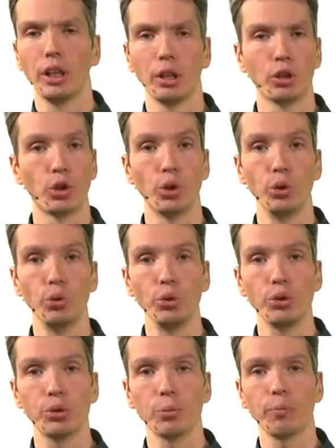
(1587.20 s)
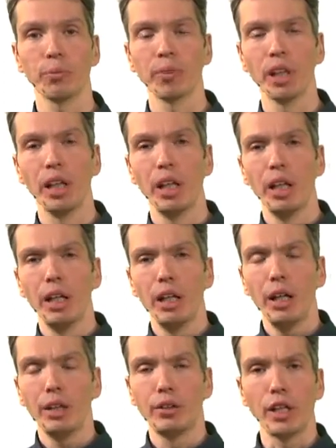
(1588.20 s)
cruise.
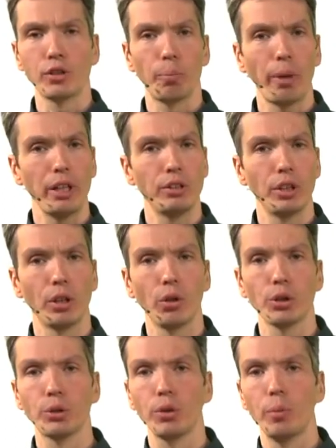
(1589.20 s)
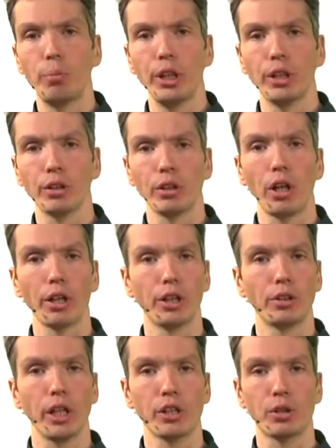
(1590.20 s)
Dazzle painting also appeared on
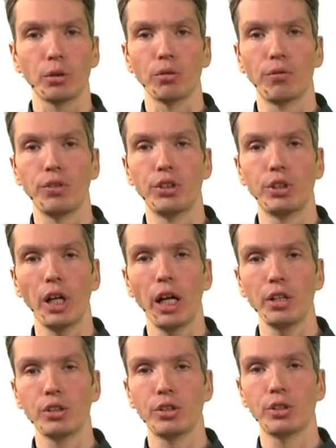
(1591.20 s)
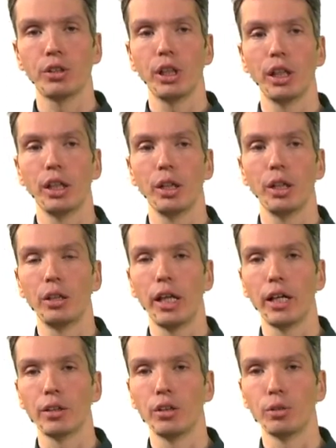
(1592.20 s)
architectural facades,
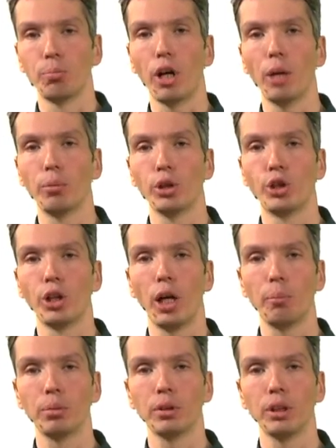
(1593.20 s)
like this barbershop